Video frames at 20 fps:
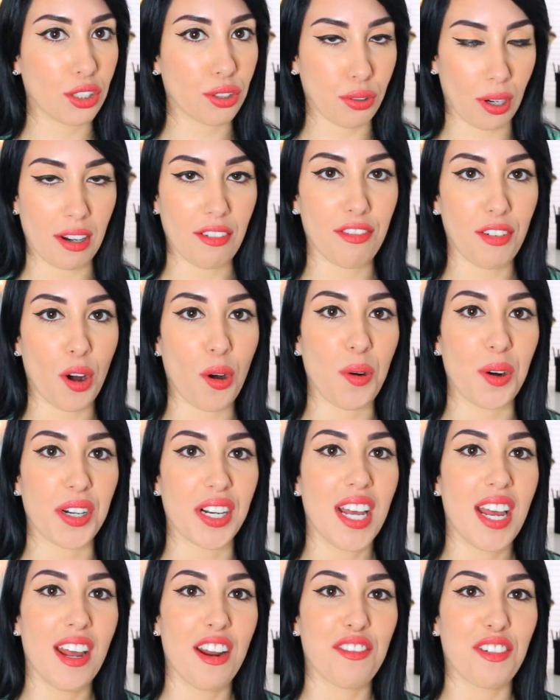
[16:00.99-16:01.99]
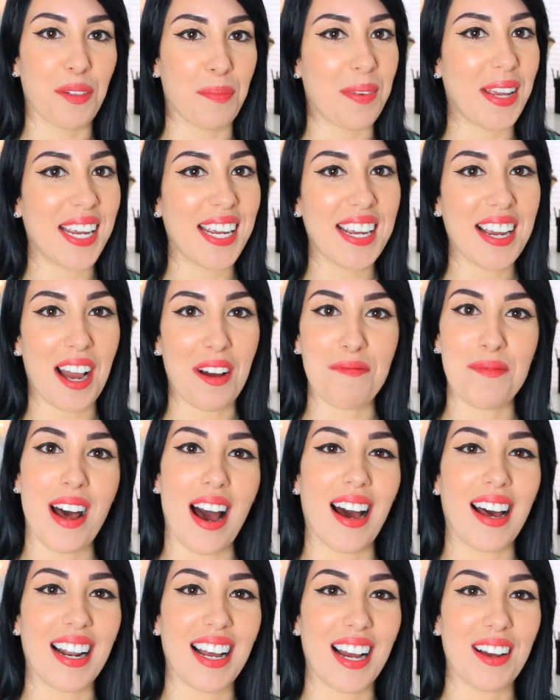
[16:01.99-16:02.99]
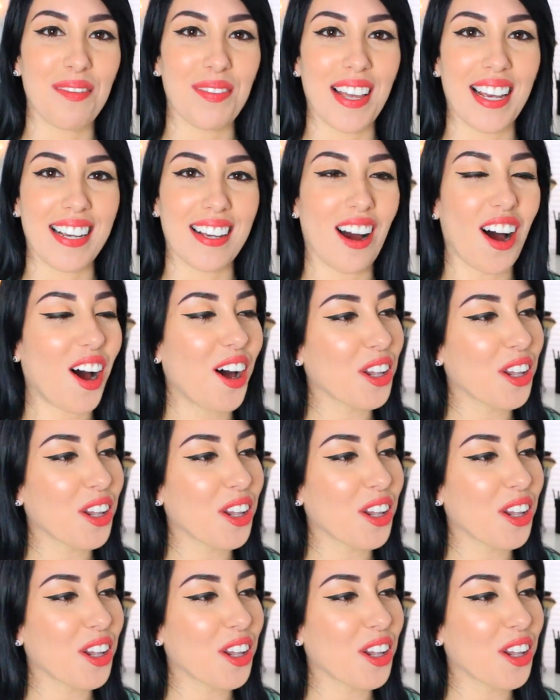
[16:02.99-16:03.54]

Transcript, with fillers: and straightforward for me I'm not I'm like